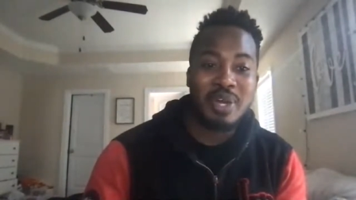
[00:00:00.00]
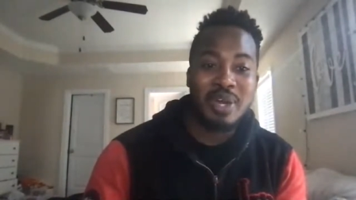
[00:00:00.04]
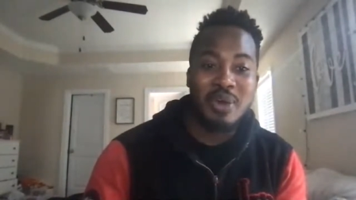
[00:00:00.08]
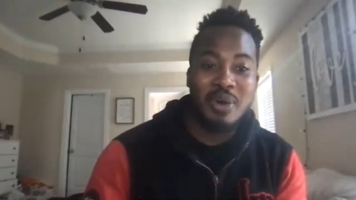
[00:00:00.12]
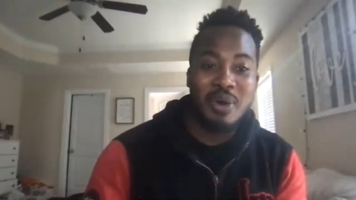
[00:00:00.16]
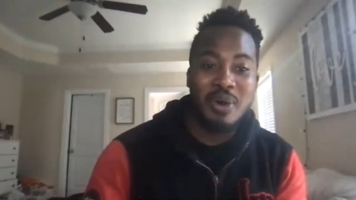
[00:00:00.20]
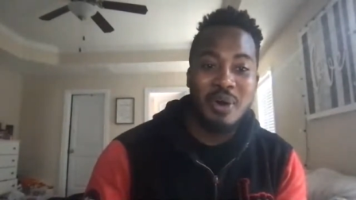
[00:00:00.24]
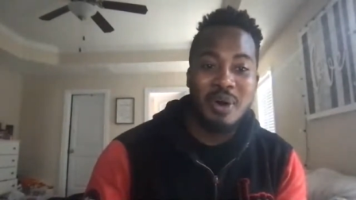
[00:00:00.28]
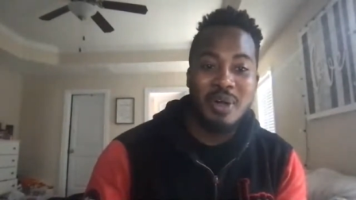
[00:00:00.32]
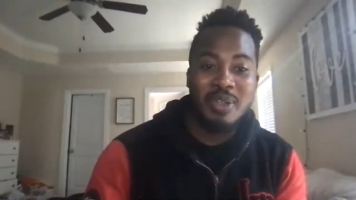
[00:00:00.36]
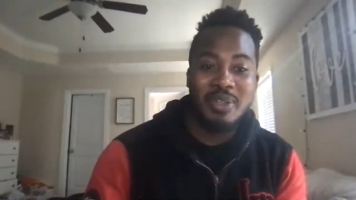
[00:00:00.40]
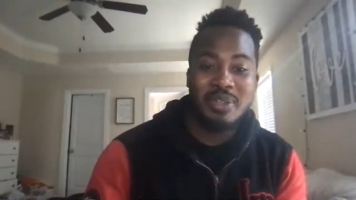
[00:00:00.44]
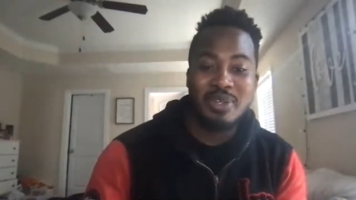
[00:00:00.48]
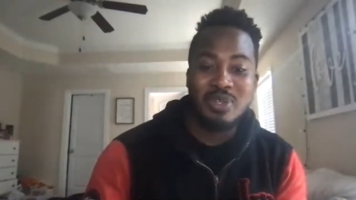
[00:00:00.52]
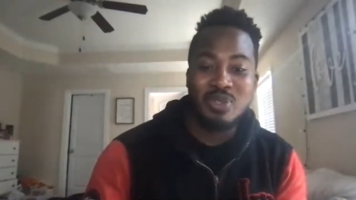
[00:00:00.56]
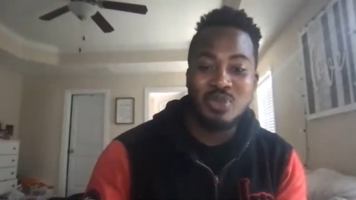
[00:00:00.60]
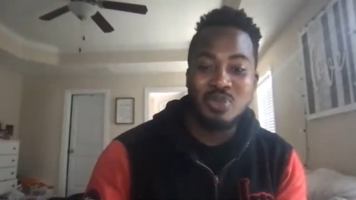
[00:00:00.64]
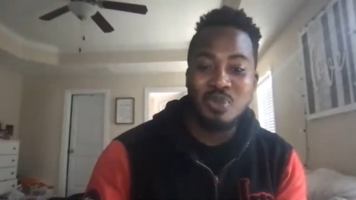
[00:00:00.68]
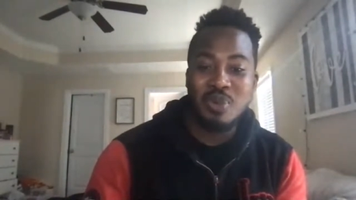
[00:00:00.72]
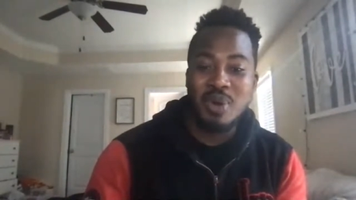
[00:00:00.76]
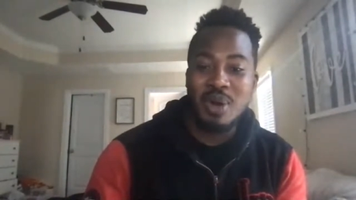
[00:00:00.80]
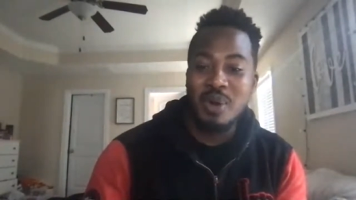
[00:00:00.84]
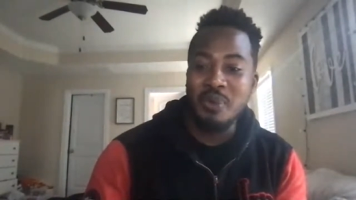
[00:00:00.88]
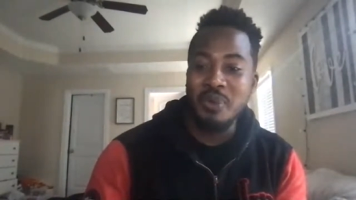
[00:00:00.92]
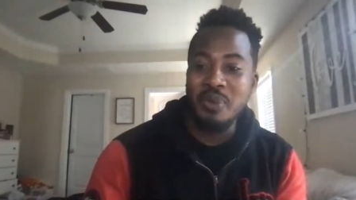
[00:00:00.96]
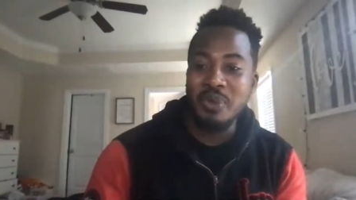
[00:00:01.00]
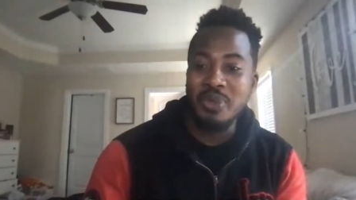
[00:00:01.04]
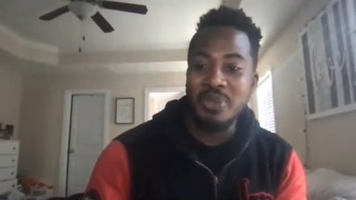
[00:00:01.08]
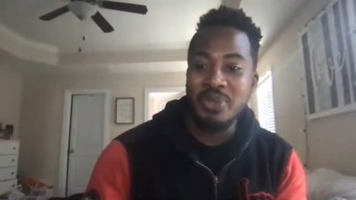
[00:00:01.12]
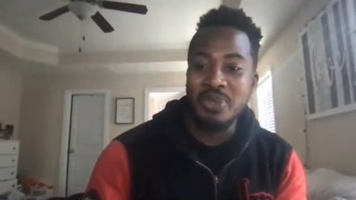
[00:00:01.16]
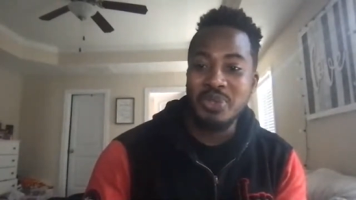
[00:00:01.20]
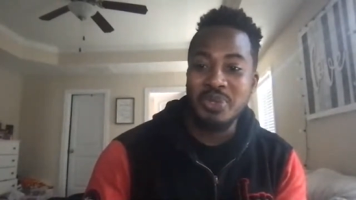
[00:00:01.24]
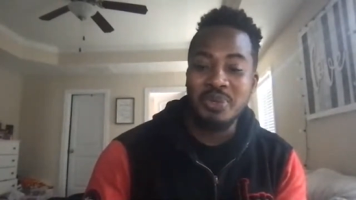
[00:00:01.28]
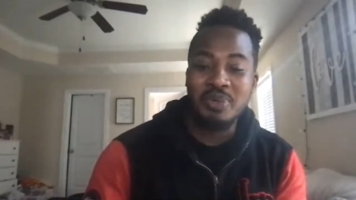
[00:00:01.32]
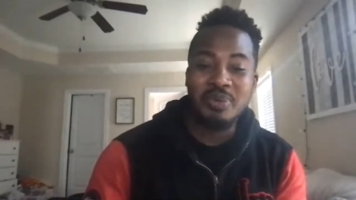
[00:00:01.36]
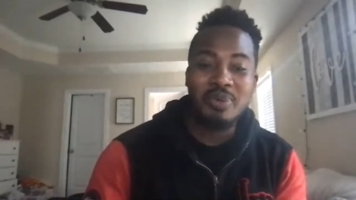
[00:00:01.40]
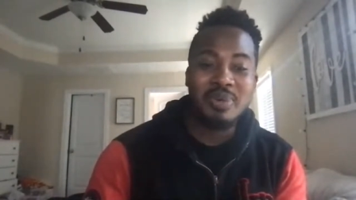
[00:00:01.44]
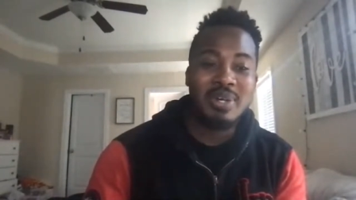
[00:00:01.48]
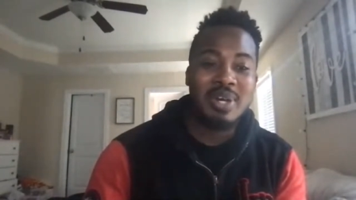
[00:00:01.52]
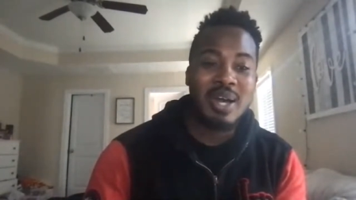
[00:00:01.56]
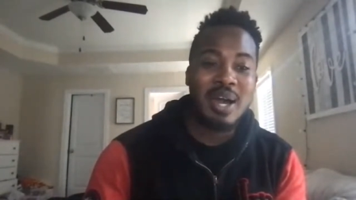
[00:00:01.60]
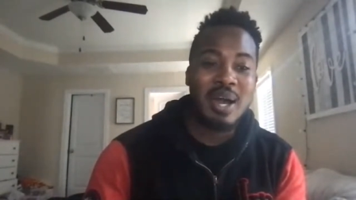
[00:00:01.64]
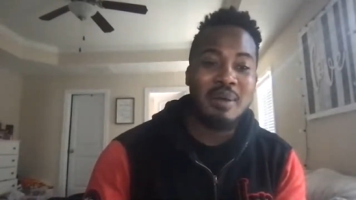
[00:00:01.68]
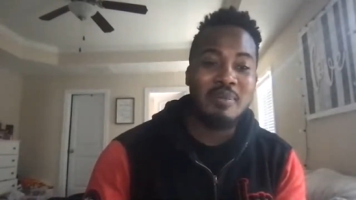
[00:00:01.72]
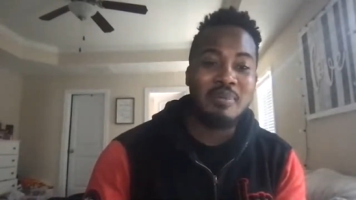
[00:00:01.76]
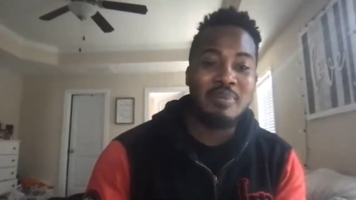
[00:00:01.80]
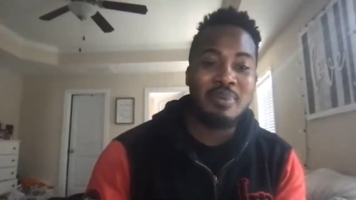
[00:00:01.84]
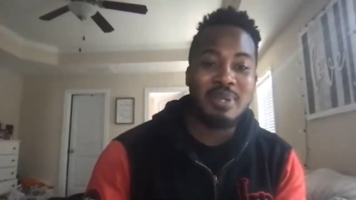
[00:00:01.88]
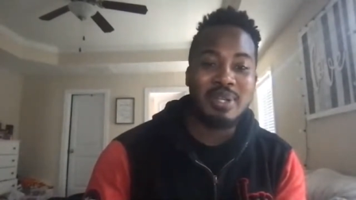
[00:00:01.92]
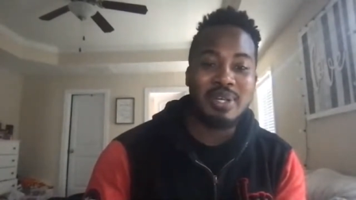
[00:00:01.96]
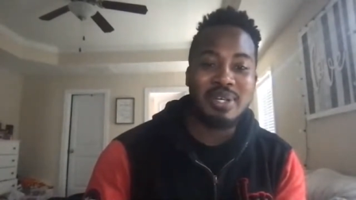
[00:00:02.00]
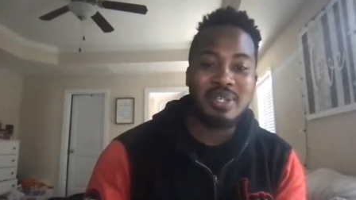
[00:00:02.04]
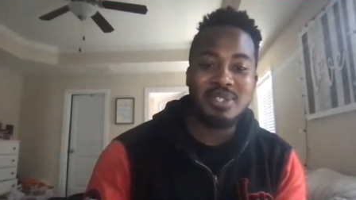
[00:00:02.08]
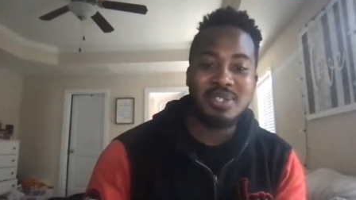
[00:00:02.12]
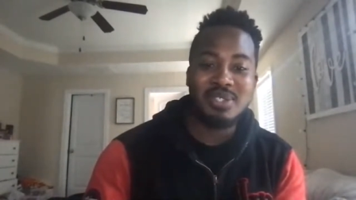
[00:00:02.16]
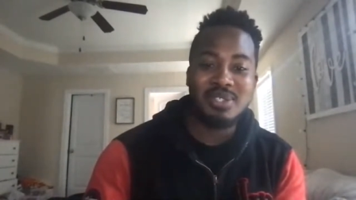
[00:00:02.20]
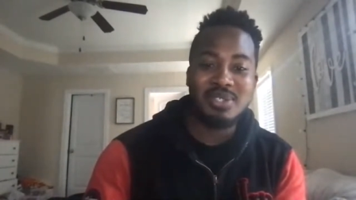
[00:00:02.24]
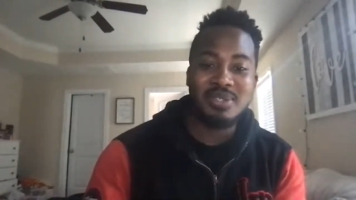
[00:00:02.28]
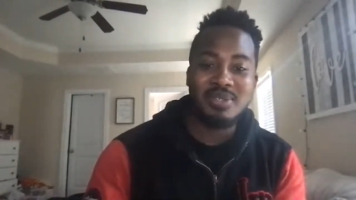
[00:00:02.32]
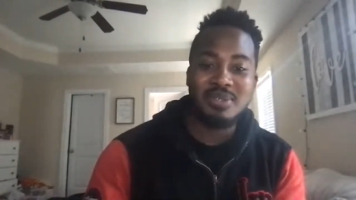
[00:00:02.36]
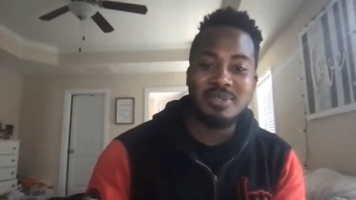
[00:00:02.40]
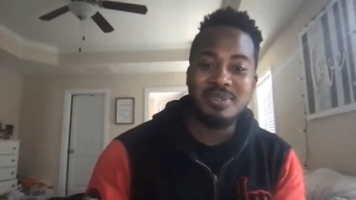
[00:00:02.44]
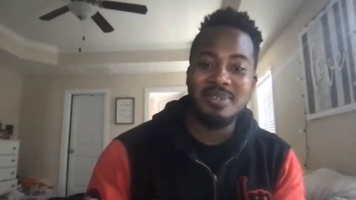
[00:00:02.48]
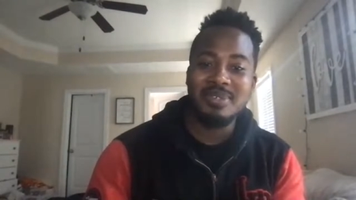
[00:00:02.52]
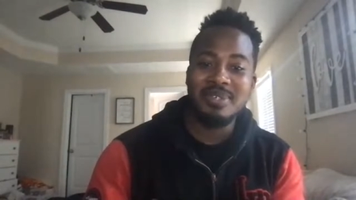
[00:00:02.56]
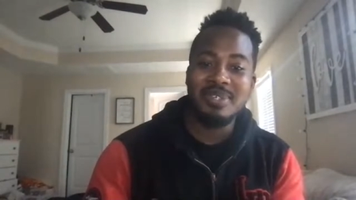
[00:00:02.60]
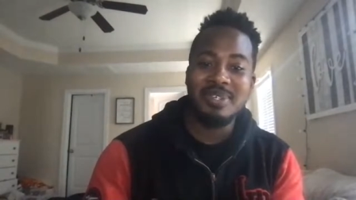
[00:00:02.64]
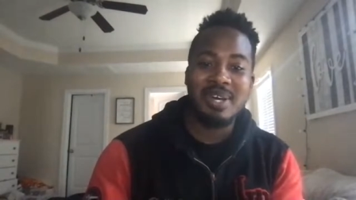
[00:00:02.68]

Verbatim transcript: all is well with you. God bless you.